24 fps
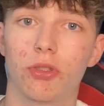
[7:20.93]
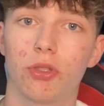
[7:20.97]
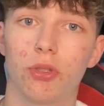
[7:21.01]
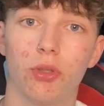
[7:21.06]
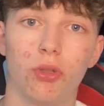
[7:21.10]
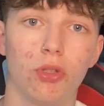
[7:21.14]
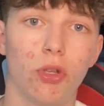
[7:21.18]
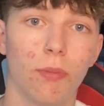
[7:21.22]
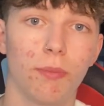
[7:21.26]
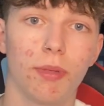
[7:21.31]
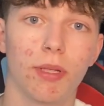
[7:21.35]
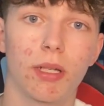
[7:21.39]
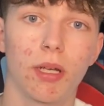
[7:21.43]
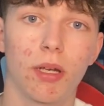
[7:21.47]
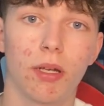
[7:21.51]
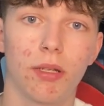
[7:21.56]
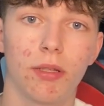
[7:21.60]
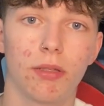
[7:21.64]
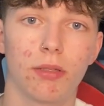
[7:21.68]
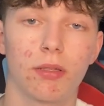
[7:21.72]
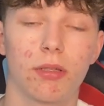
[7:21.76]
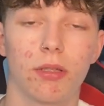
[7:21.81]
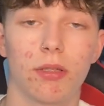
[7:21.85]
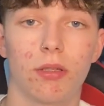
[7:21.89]
Do not be
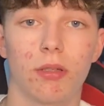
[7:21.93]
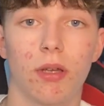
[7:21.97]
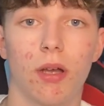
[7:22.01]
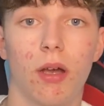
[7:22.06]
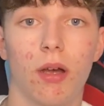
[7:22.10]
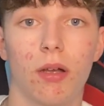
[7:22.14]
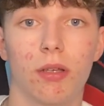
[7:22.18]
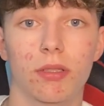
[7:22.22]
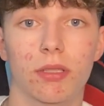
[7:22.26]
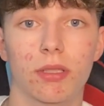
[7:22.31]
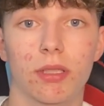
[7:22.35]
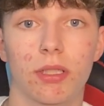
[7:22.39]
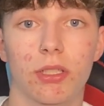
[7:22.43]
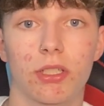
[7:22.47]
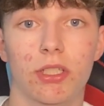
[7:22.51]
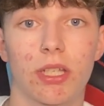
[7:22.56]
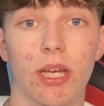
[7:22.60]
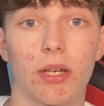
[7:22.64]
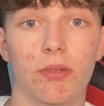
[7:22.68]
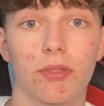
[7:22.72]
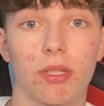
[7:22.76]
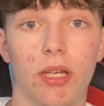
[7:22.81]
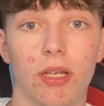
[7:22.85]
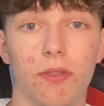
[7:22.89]
going to asking
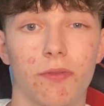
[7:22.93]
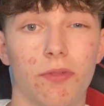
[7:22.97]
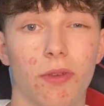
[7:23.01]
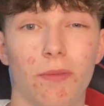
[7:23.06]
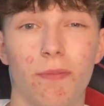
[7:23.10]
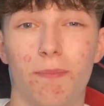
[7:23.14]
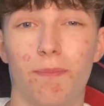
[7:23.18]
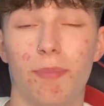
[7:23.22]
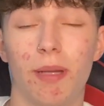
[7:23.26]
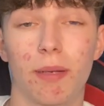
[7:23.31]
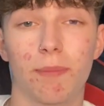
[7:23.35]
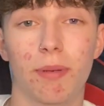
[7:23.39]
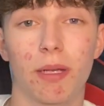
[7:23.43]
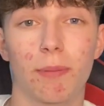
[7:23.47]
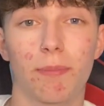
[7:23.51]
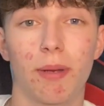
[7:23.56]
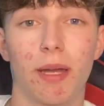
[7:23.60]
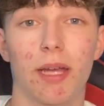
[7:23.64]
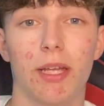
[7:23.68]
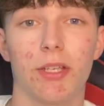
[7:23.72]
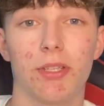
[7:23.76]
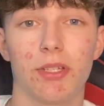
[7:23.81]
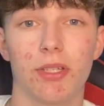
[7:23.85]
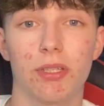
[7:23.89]
shout outs for big
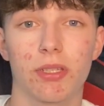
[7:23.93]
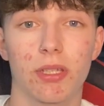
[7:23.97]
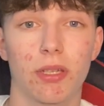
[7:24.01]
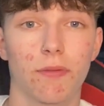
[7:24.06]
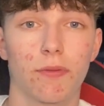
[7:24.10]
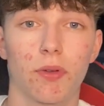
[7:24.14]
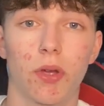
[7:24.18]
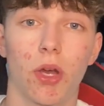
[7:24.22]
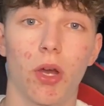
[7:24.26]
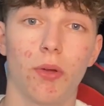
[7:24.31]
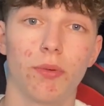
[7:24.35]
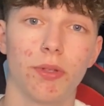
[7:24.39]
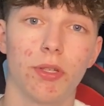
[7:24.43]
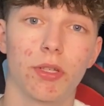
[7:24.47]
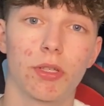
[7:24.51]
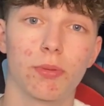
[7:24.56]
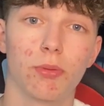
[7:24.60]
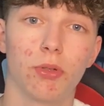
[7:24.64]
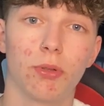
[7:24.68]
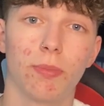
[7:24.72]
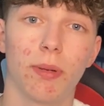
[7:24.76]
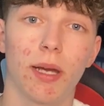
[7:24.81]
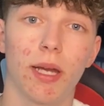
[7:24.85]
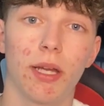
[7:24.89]
pages if you're only a
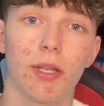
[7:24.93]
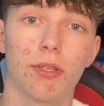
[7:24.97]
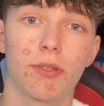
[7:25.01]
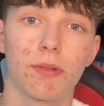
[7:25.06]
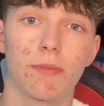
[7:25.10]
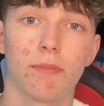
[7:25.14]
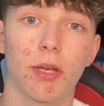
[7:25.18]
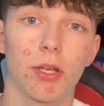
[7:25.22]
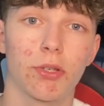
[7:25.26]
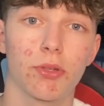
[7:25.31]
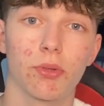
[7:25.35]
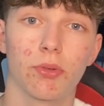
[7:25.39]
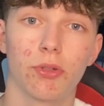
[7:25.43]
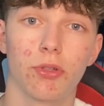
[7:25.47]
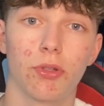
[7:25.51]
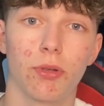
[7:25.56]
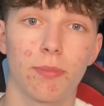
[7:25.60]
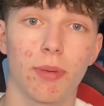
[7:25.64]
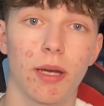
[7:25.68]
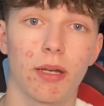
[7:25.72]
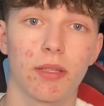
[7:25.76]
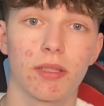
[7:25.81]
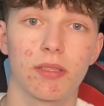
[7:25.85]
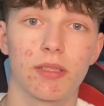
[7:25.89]
small page. Make sure you're
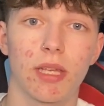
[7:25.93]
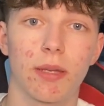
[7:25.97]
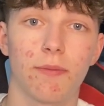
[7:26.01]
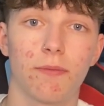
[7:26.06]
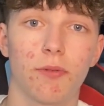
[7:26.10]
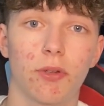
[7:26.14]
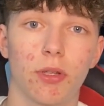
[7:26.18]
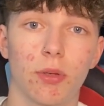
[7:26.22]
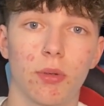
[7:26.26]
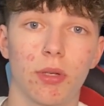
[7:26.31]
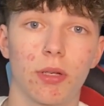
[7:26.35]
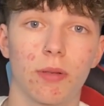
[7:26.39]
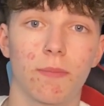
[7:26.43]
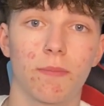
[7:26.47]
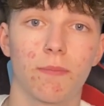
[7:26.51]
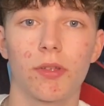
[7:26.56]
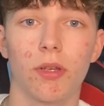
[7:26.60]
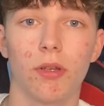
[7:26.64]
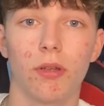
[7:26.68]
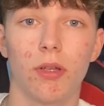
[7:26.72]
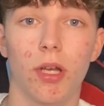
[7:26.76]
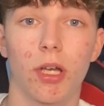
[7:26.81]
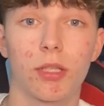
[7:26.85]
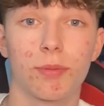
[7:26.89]
about the same following.
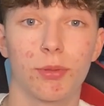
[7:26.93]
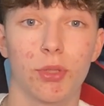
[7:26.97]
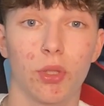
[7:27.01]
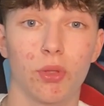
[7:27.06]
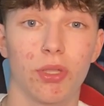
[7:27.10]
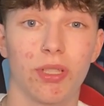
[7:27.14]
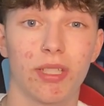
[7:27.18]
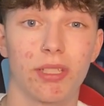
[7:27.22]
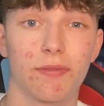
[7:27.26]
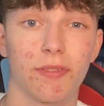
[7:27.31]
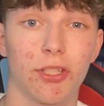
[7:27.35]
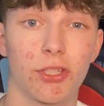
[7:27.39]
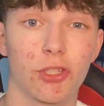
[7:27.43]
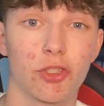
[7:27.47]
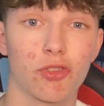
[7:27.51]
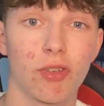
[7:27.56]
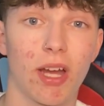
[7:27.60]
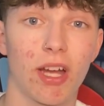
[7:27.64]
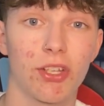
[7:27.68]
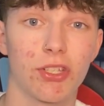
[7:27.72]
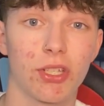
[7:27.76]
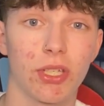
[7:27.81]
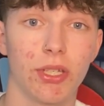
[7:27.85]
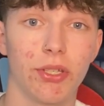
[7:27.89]
So last but not least, for the
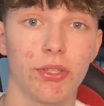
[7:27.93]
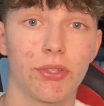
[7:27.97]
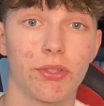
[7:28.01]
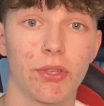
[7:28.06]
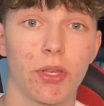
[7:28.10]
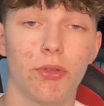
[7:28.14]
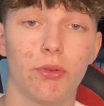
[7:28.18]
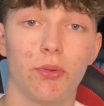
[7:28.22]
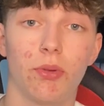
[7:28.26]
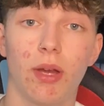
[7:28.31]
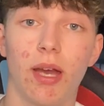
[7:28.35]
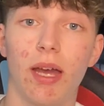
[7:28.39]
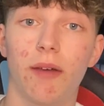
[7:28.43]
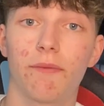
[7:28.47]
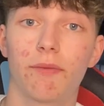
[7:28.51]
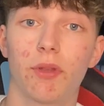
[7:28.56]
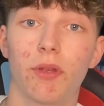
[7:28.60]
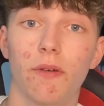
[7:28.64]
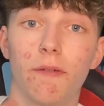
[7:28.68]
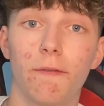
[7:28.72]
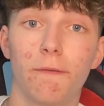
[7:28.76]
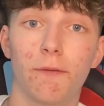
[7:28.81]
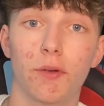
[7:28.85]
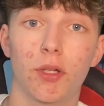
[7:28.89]
strategies, you have
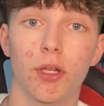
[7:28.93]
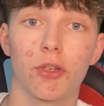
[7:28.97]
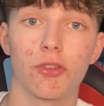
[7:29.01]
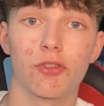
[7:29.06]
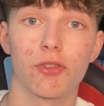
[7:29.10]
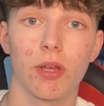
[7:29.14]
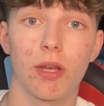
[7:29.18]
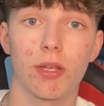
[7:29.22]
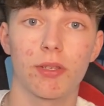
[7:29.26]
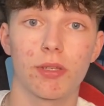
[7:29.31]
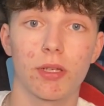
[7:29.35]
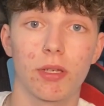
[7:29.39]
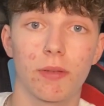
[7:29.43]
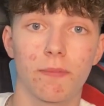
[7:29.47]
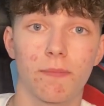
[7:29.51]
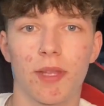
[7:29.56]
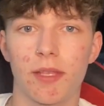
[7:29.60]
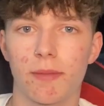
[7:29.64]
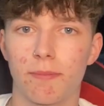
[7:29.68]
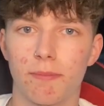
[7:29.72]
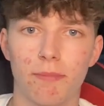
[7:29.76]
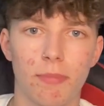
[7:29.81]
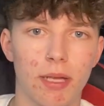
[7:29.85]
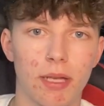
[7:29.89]
the follow strategy.
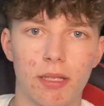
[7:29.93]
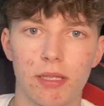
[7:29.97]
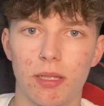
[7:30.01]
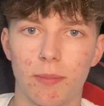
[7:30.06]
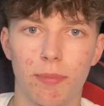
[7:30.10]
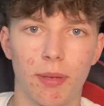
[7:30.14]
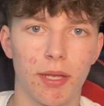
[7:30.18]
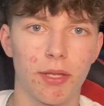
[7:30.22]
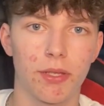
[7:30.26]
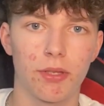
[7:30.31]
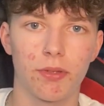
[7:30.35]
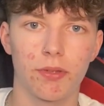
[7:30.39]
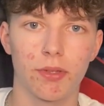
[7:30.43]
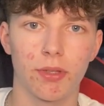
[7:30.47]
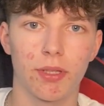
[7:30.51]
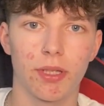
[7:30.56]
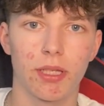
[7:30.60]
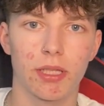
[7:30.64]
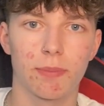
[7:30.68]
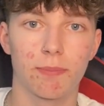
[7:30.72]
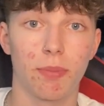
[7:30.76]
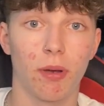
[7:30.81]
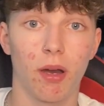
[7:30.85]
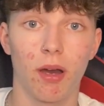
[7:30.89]
There's mixed opinions on
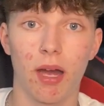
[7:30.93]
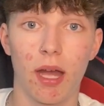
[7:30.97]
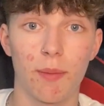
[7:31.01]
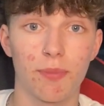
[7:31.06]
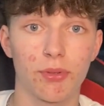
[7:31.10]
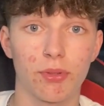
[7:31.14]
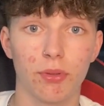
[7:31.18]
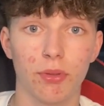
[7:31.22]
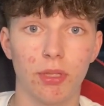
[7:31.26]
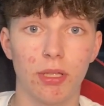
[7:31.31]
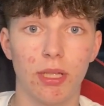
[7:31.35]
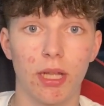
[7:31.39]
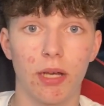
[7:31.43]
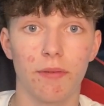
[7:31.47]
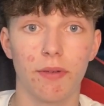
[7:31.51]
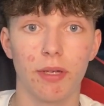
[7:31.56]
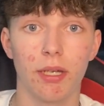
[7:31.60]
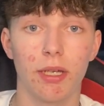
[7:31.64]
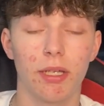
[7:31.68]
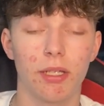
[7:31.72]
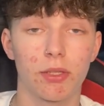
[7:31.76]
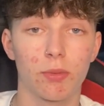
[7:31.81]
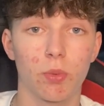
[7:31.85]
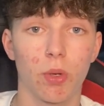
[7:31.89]
this, but I absolutely love
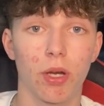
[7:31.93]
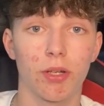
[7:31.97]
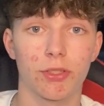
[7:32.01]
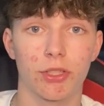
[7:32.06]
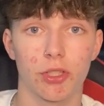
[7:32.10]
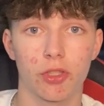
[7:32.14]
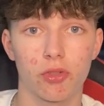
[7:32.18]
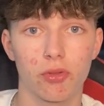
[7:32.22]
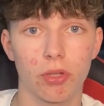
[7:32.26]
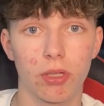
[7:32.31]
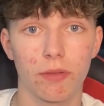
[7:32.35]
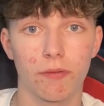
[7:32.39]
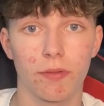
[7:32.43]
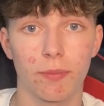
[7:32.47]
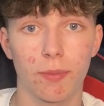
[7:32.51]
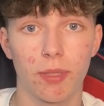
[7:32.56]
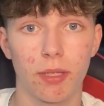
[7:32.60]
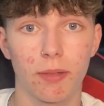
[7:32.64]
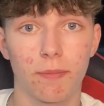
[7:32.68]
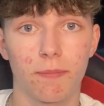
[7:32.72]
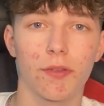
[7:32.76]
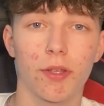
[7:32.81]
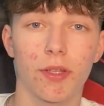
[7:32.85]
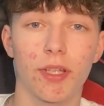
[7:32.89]
it. It's worked a treat for
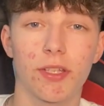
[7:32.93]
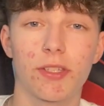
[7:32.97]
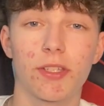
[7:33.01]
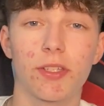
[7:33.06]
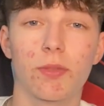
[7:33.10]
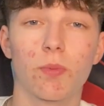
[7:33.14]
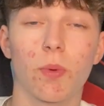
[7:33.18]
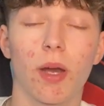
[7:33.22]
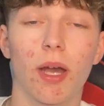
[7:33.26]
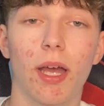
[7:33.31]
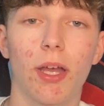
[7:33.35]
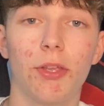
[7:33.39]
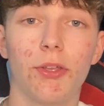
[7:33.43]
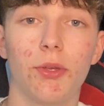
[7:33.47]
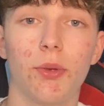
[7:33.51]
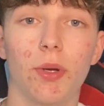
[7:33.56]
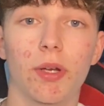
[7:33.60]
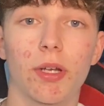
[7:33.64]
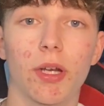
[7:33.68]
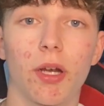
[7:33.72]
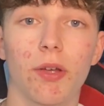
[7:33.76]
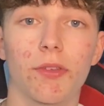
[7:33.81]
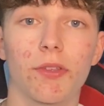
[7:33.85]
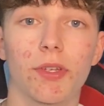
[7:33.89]
me. So this is where you
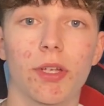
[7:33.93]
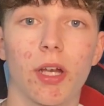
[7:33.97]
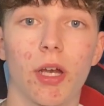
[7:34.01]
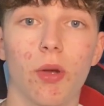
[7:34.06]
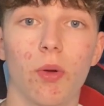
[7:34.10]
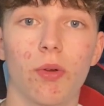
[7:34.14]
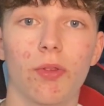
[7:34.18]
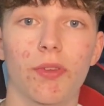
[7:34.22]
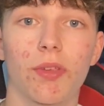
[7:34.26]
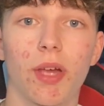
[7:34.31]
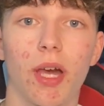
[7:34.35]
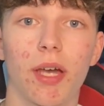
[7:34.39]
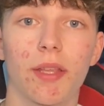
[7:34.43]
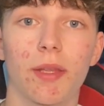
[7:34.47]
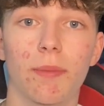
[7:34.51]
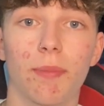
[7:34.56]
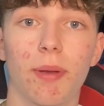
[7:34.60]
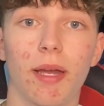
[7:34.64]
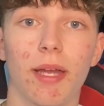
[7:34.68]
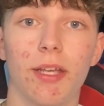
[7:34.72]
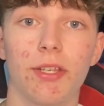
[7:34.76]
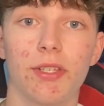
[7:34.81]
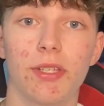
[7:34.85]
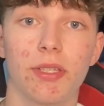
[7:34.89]
are going to go onto other
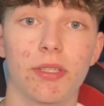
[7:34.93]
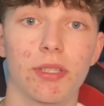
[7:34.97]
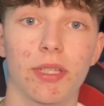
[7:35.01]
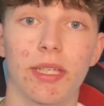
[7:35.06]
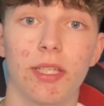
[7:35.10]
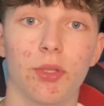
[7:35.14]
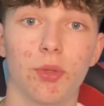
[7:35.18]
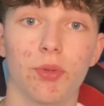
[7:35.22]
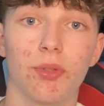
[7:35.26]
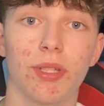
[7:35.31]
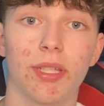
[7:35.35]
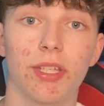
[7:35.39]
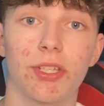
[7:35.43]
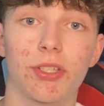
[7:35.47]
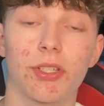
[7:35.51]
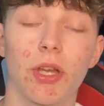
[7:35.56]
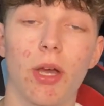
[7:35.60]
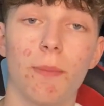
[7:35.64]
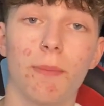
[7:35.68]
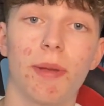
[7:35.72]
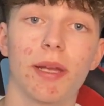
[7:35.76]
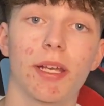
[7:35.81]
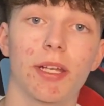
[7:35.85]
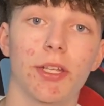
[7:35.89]
pages in your niche that
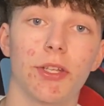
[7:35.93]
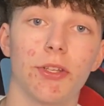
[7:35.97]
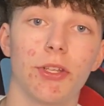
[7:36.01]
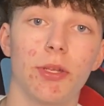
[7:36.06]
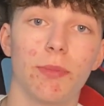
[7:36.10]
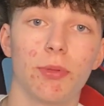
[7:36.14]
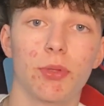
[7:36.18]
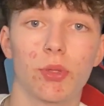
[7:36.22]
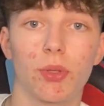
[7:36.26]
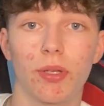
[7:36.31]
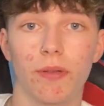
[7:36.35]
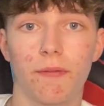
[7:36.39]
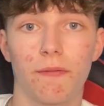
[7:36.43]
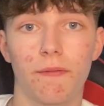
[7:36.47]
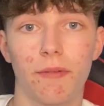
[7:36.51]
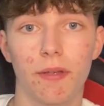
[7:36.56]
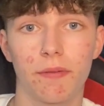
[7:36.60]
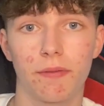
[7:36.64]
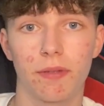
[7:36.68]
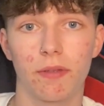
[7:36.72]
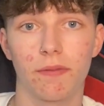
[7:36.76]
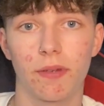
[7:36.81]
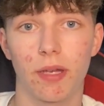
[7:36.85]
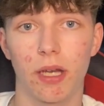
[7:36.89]
are bigger than you, between
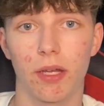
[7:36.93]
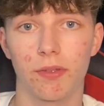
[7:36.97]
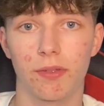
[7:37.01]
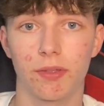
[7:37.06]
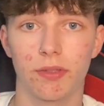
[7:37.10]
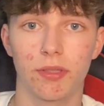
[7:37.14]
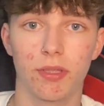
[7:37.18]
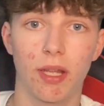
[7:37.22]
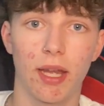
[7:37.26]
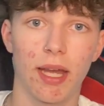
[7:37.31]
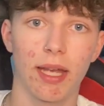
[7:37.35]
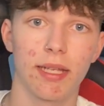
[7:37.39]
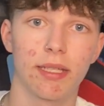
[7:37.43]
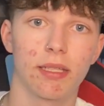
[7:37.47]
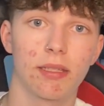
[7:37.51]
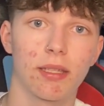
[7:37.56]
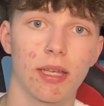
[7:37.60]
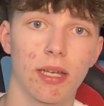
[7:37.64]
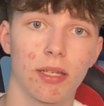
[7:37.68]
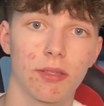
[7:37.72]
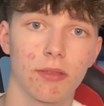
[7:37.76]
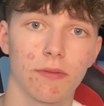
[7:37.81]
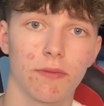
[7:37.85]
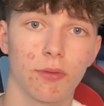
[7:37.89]
50,000 and
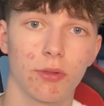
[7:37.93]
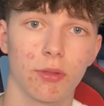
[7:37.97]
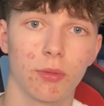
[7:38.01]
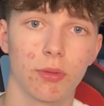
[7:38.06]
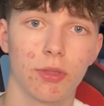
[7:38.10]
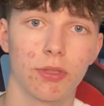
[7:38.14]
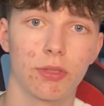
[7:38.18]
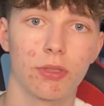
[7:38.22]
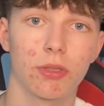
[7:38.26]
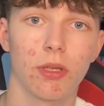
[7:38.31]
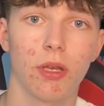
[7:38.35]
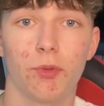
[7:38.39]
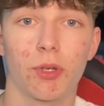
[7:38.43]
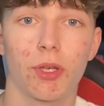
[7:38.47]
80,000 followers.